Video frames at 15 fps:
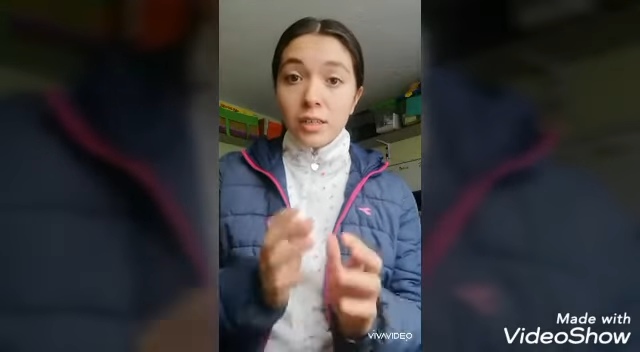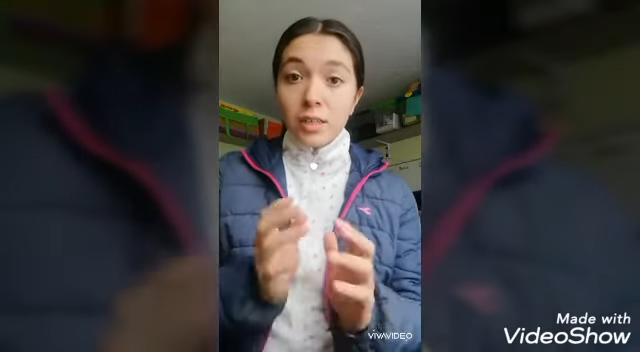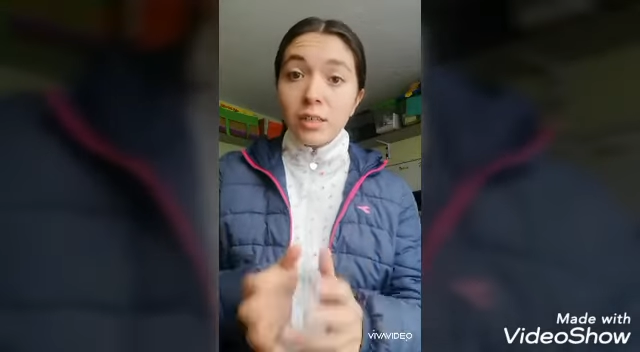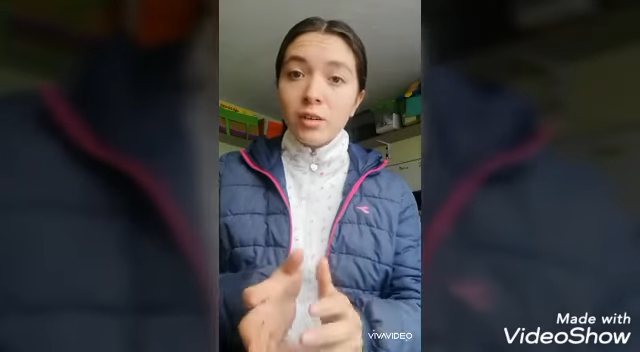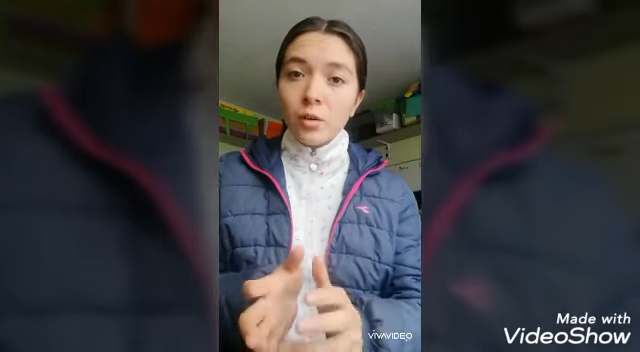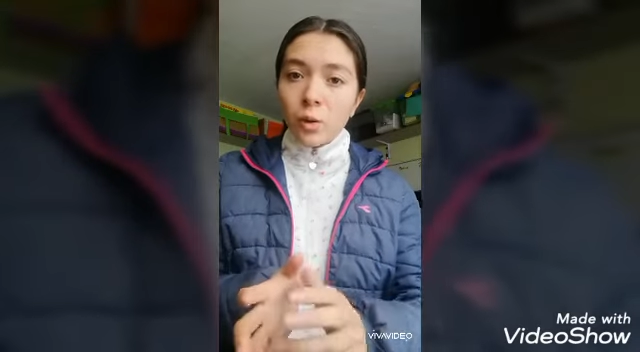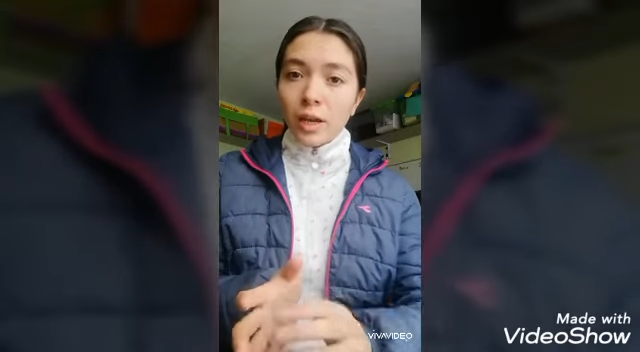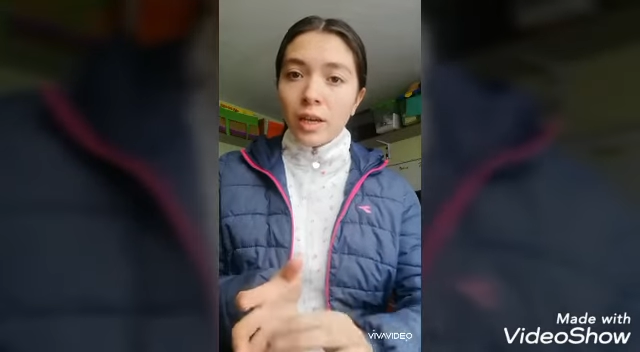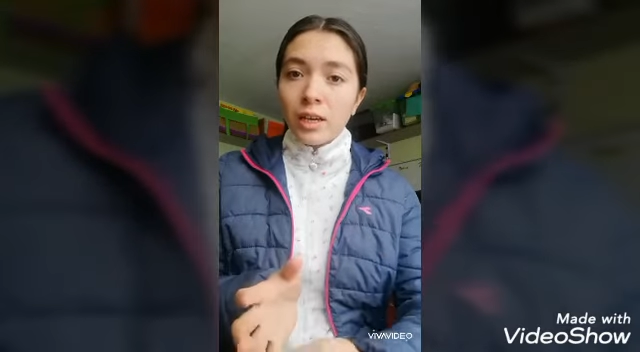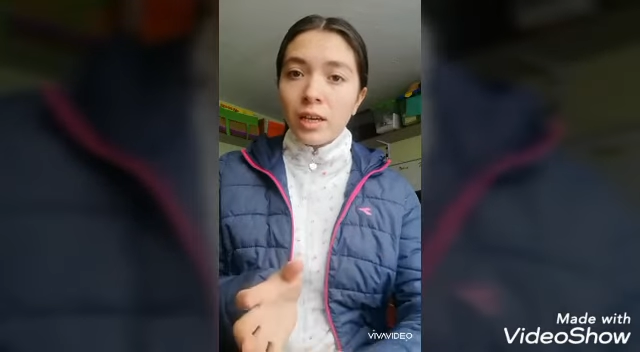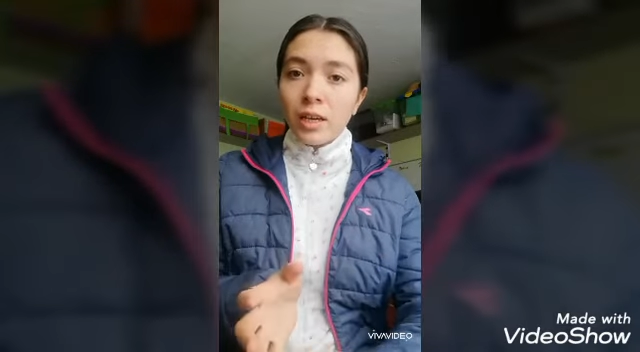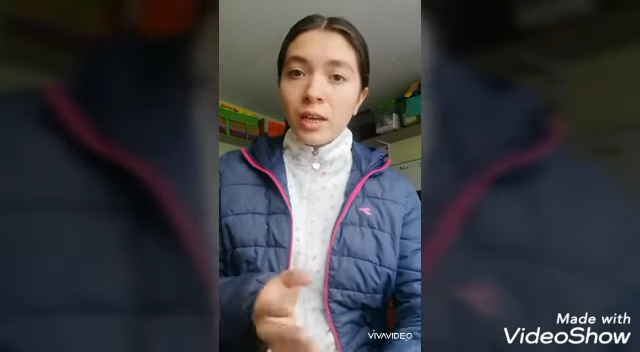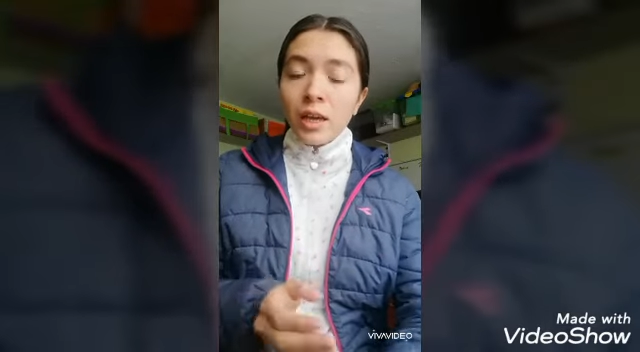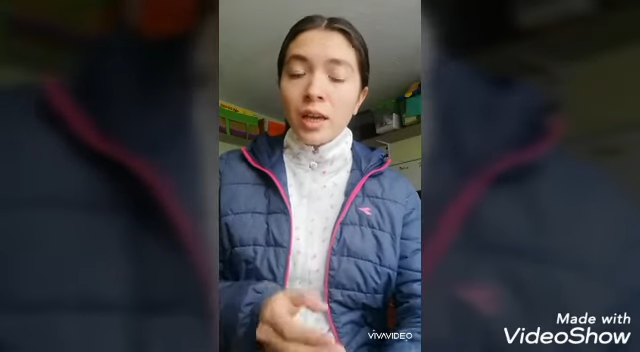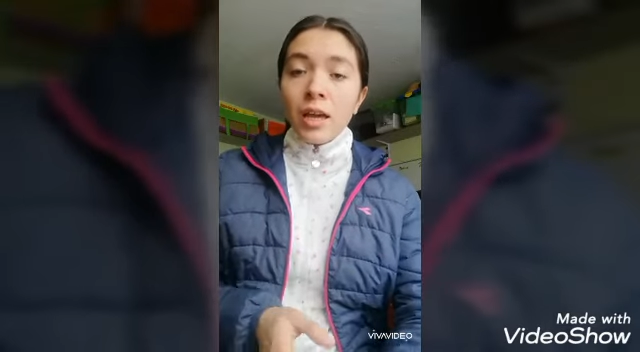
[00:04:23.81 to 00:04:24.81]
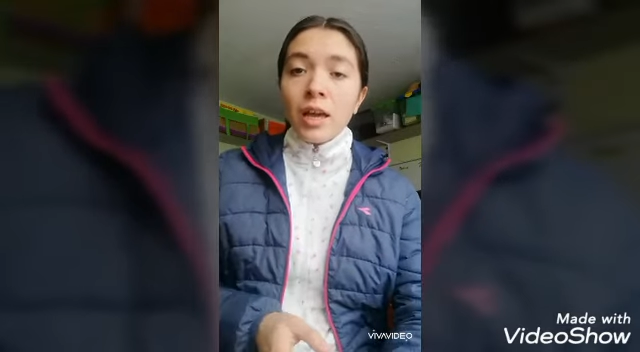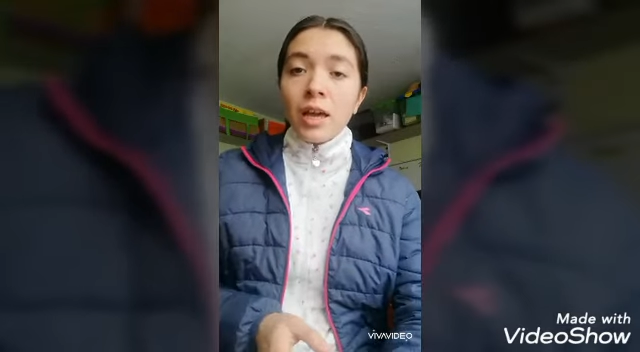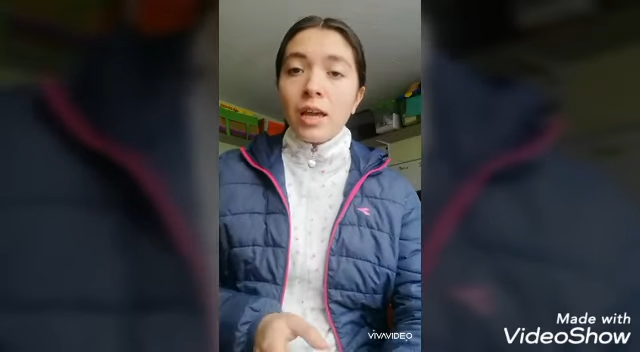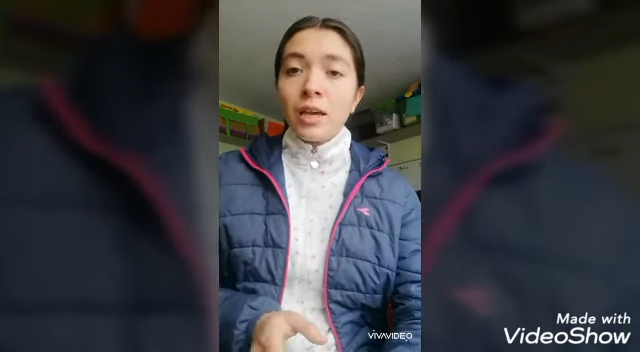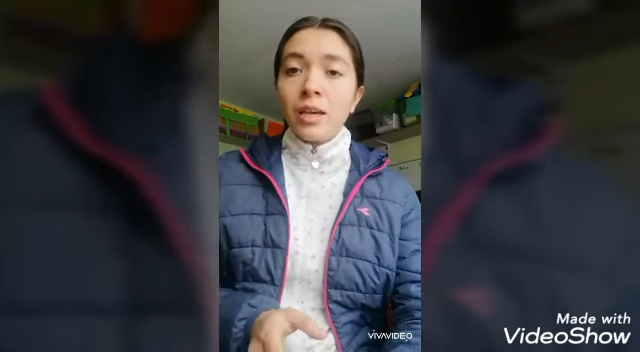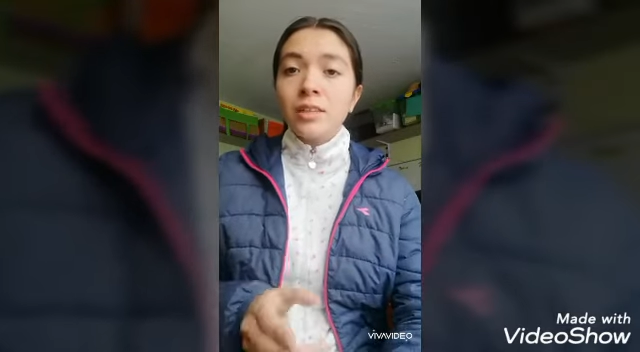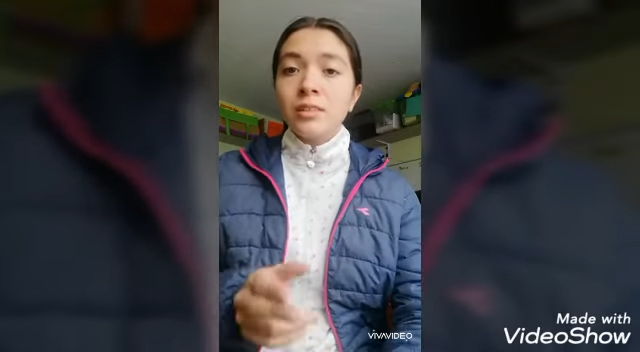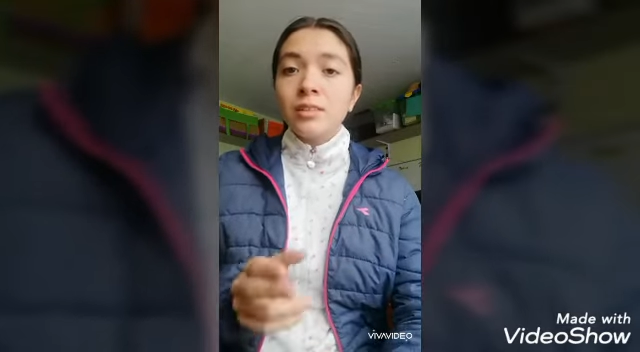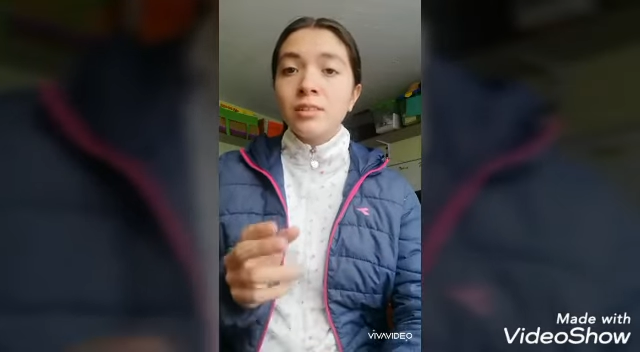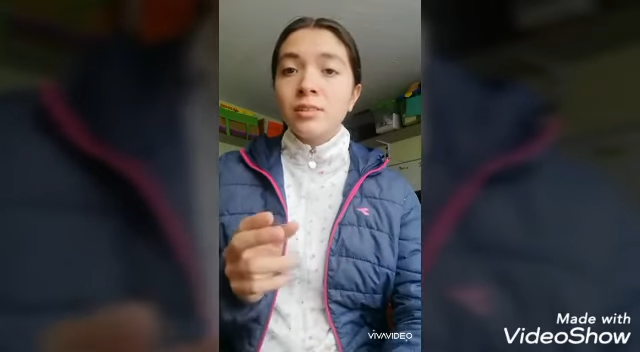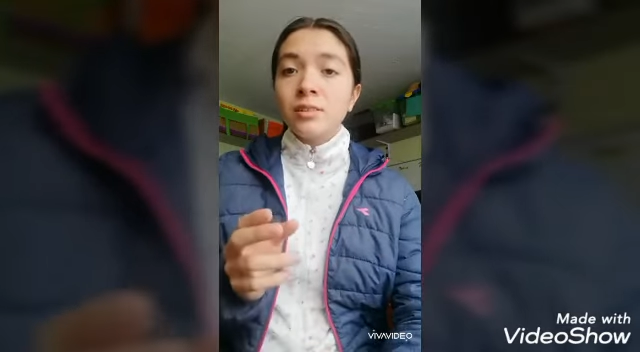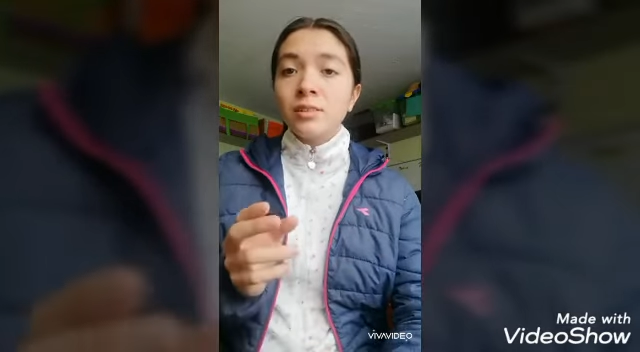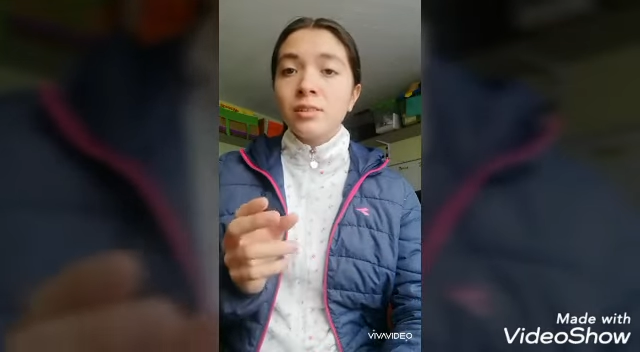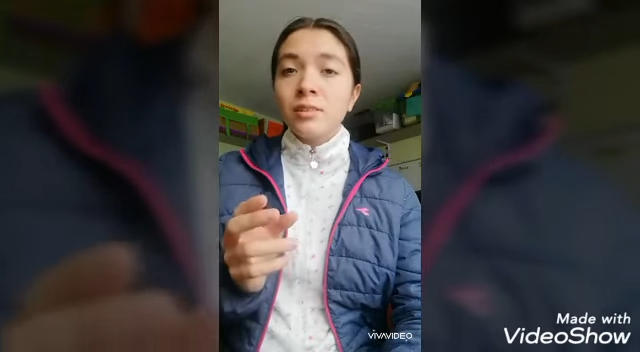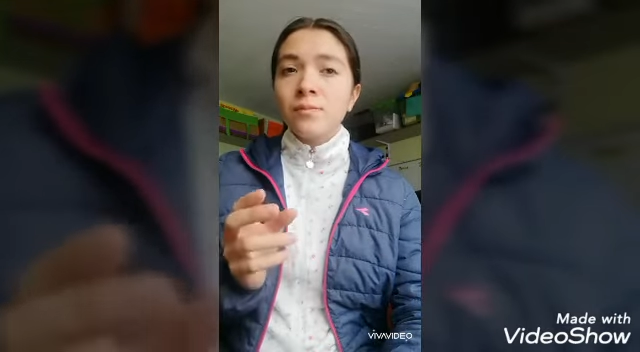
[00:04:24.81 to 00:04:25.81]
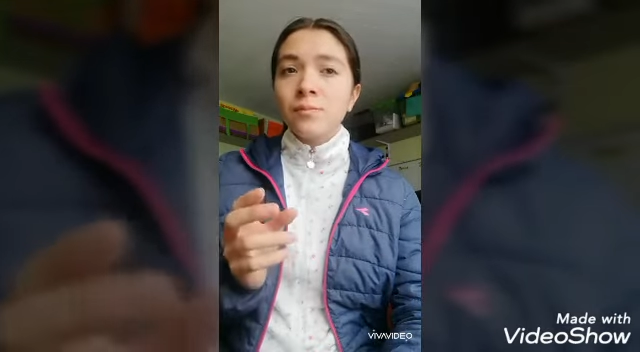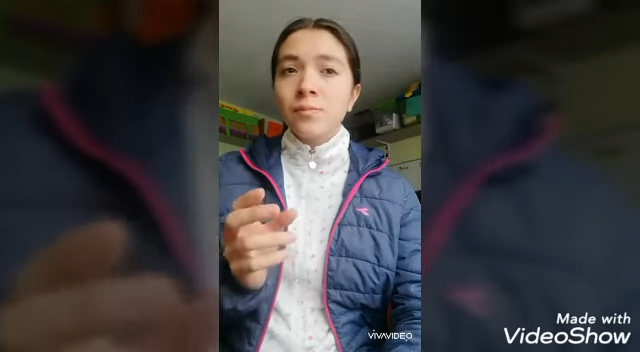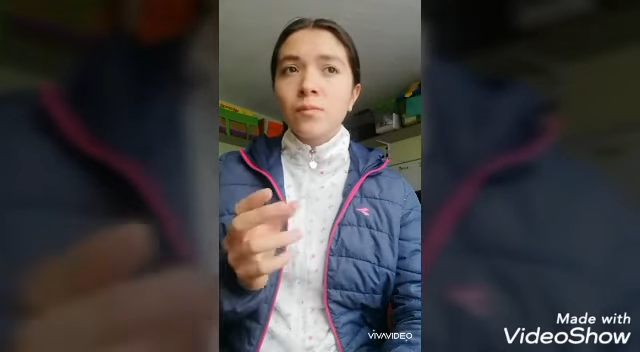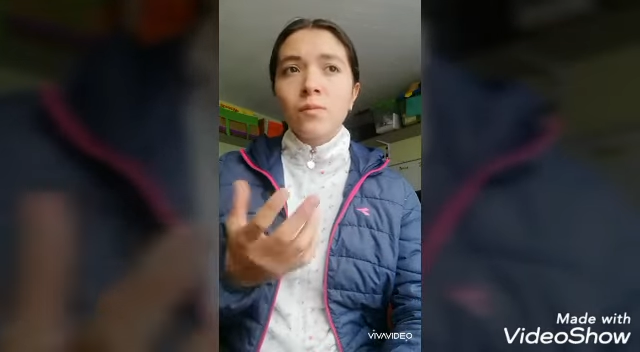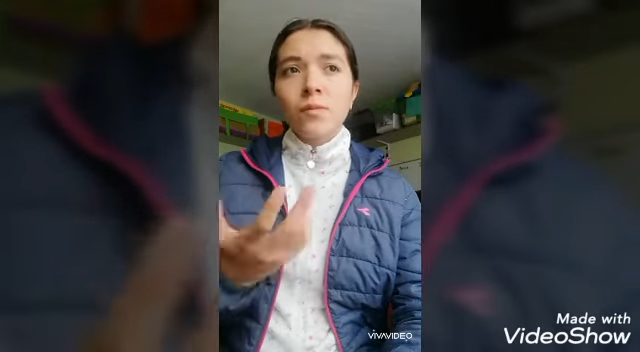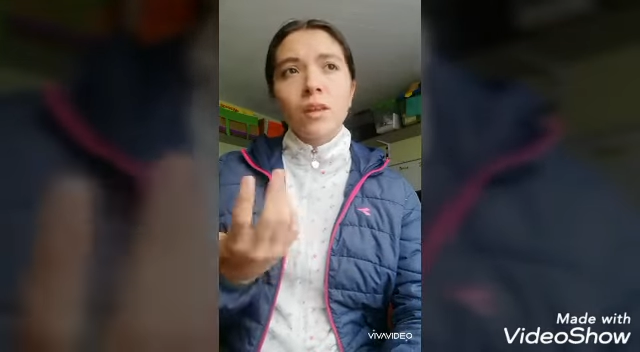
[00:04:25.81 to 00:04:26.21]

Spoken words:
earthquake in